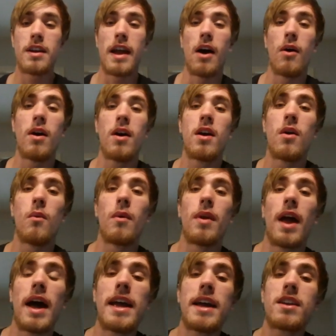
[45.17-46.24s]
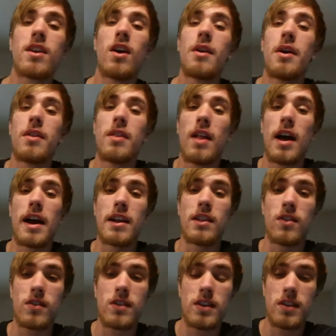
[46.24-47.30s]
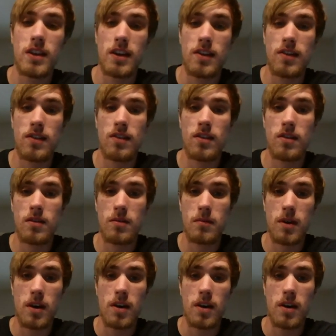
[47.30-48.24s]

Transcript: Now, when I had gone online and looked at this